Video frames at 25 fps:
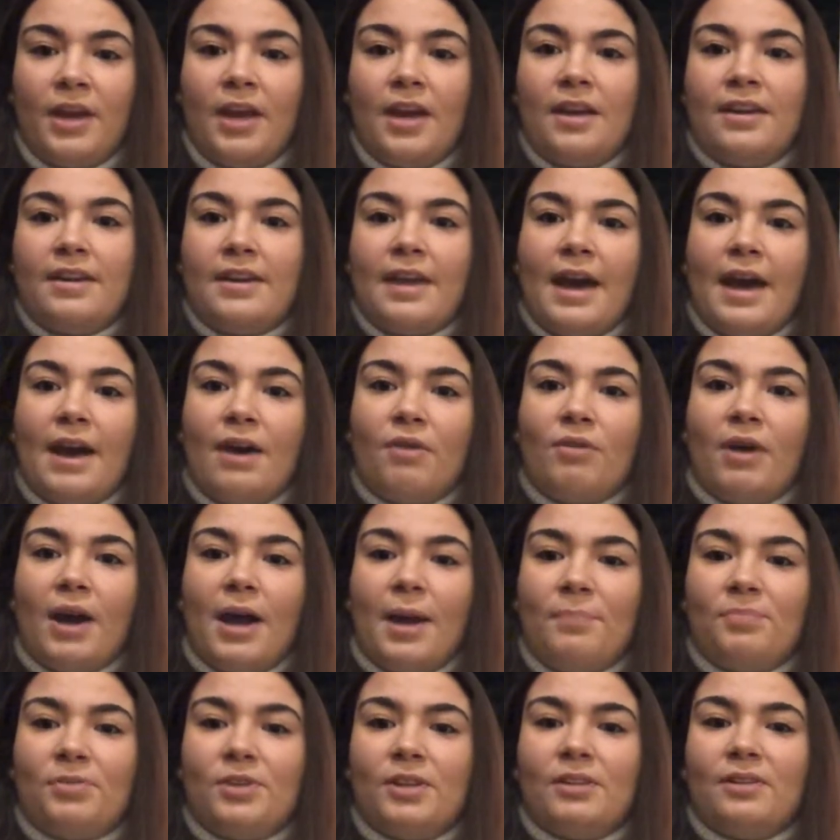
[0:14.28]
Now
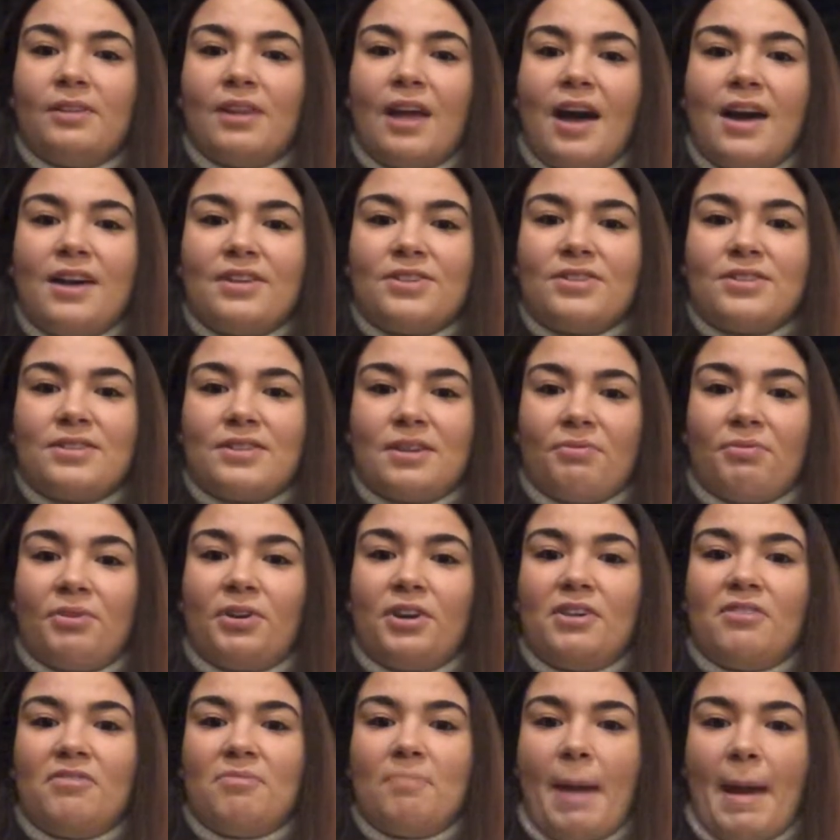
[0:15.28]
I'm the last
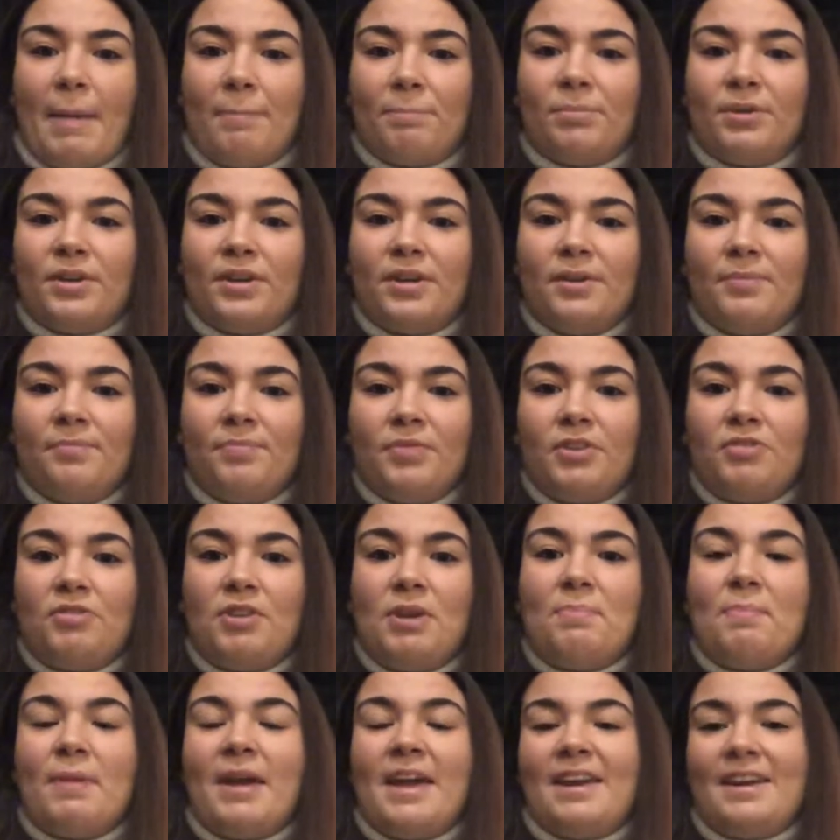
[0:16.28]
Safari member
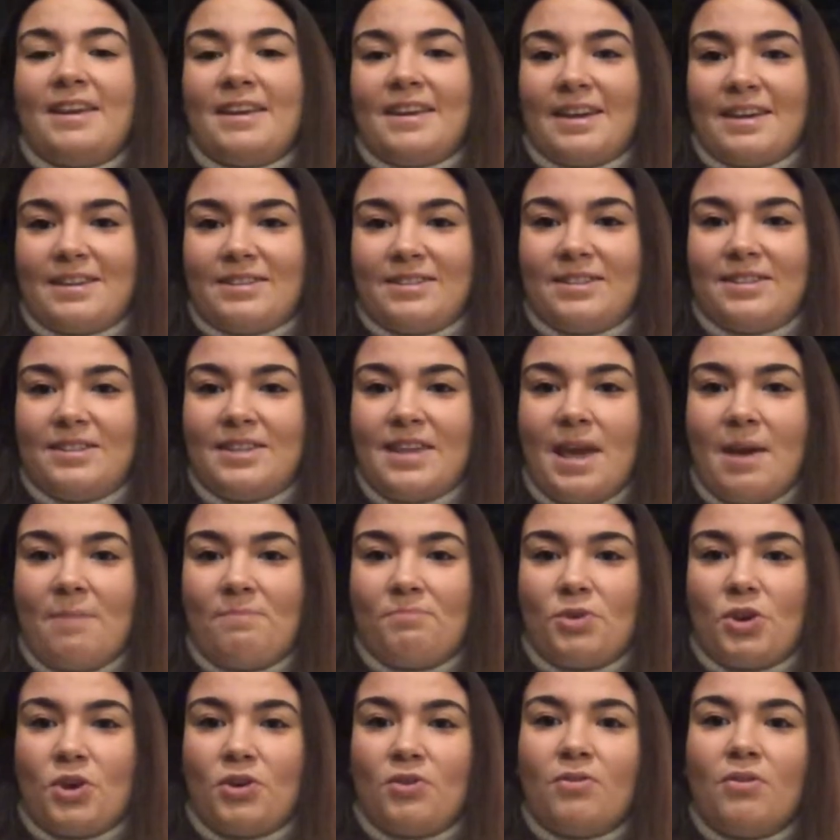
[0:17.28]
remaining at
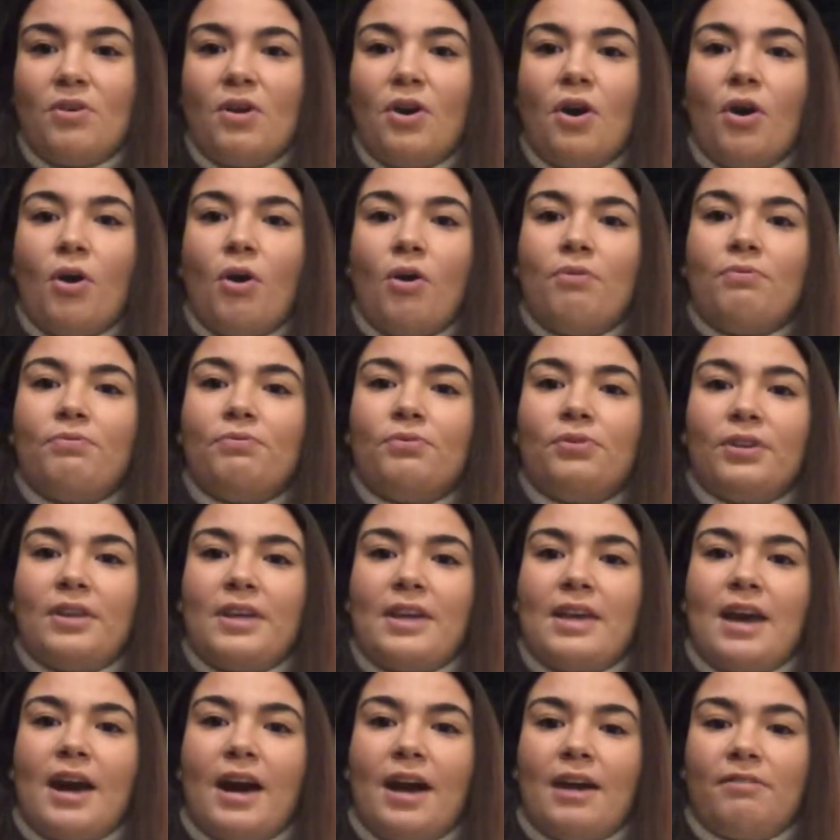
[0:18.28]
CMU.
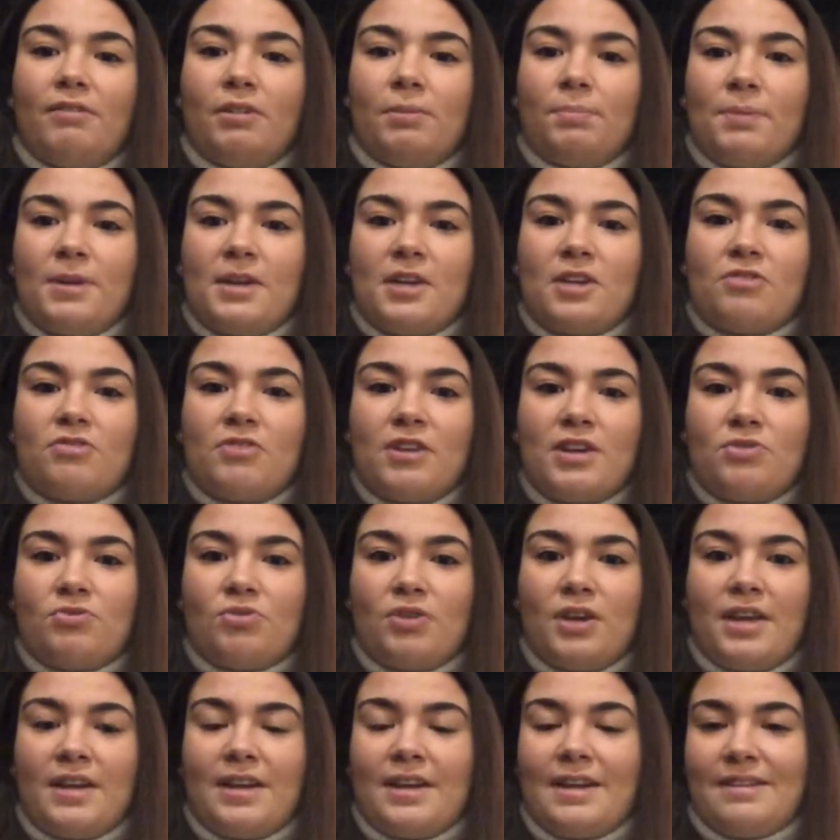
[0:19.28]
Hopefully, I will be
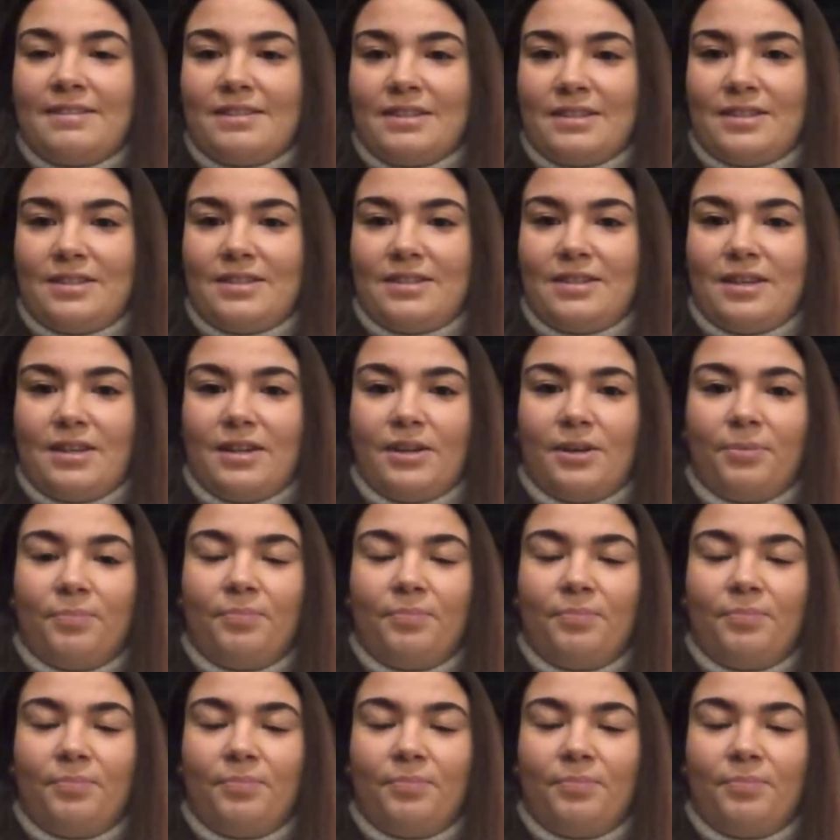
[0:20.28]
graduating this year.